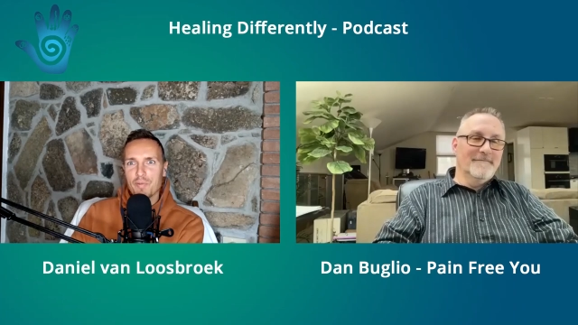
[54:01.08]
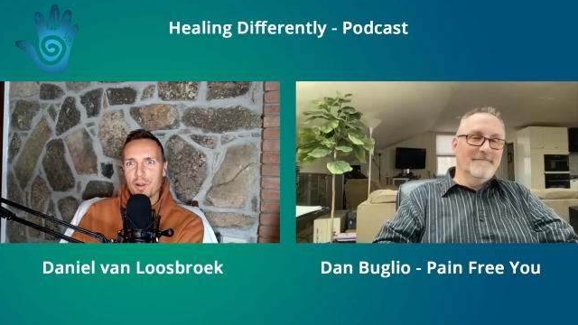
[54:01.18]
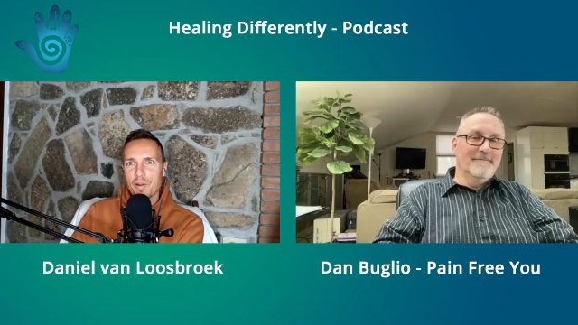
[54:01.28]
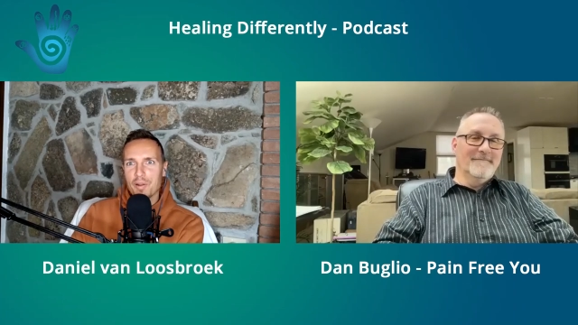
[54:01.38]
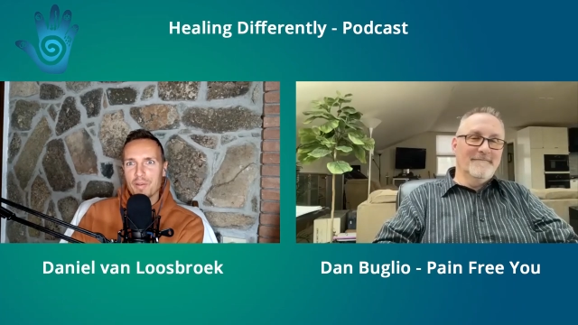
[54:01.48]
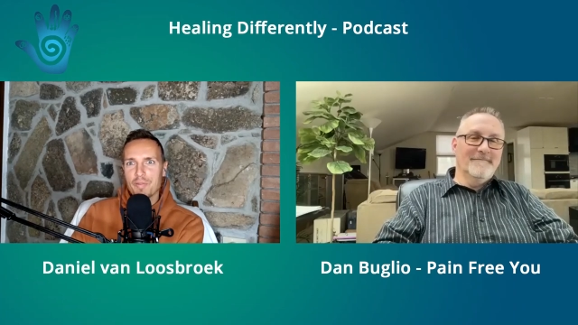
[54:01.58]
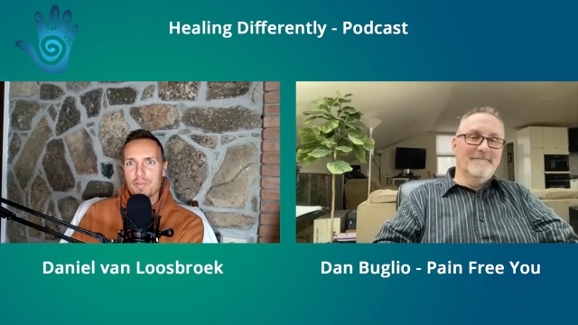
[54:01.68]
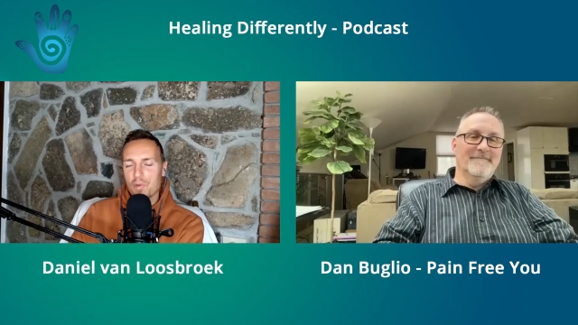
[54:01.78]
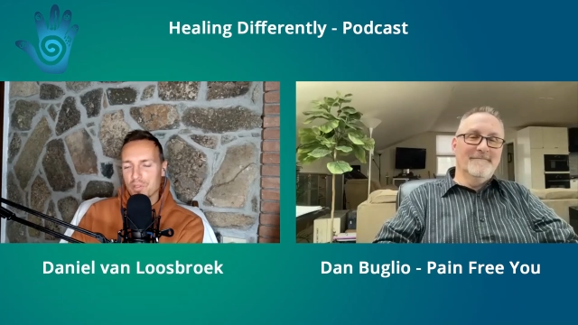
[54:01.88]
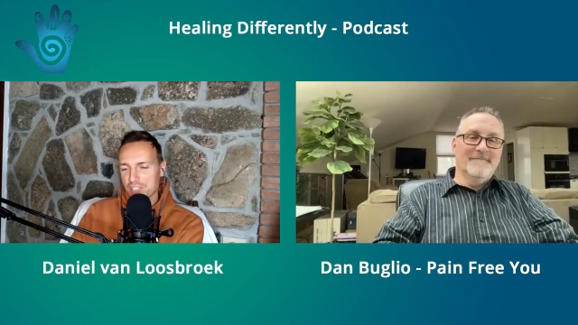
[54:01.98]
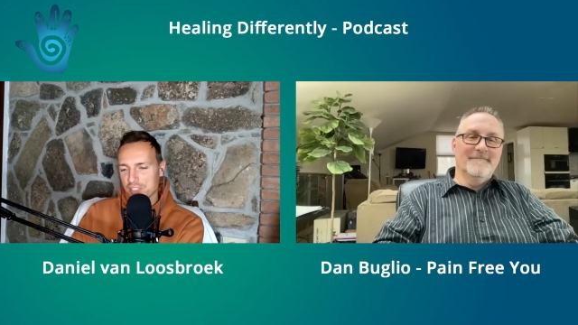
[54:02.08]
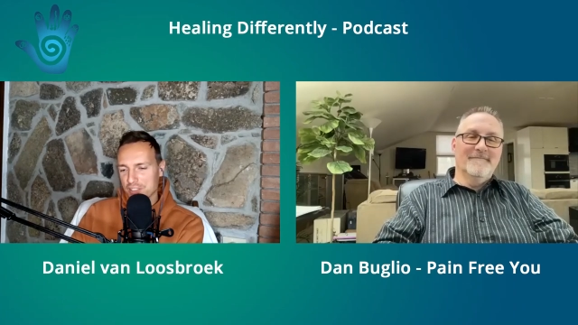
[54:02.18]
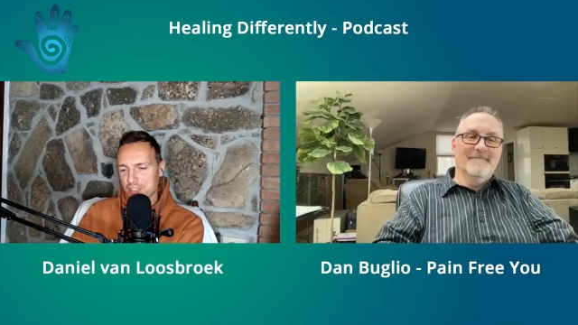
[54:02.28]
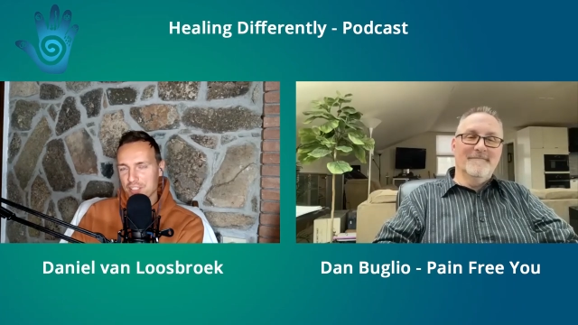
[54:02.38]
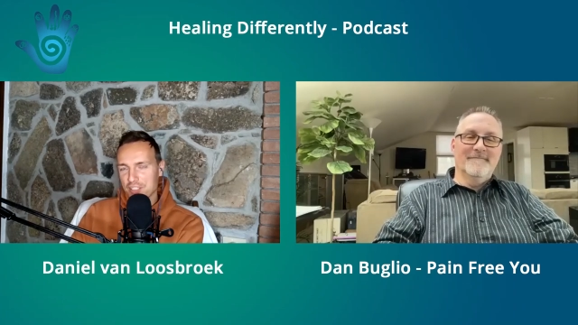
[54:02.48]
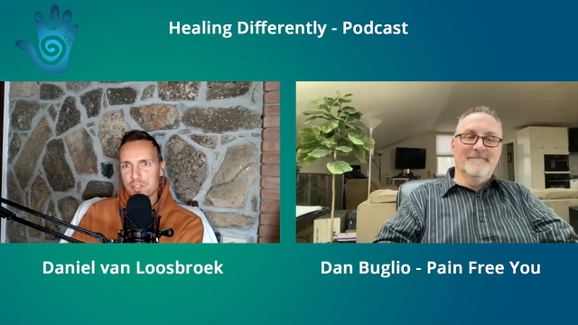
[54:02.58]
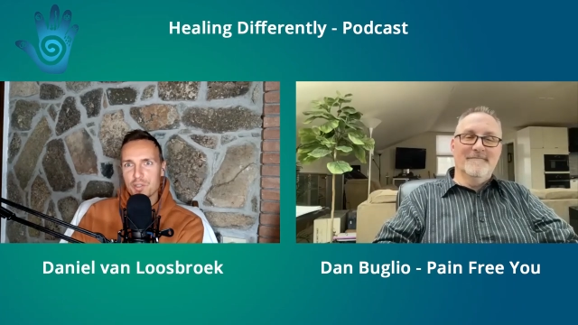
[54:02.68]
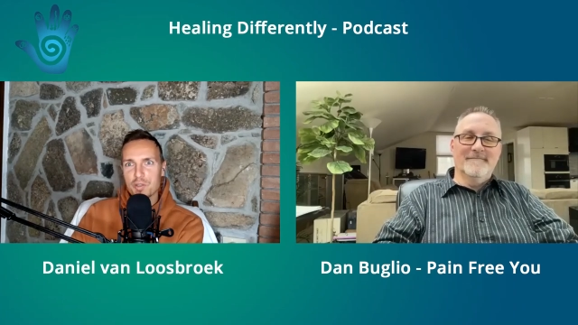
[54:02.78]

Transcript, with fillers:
Speaker 1: are wanting to listen to you.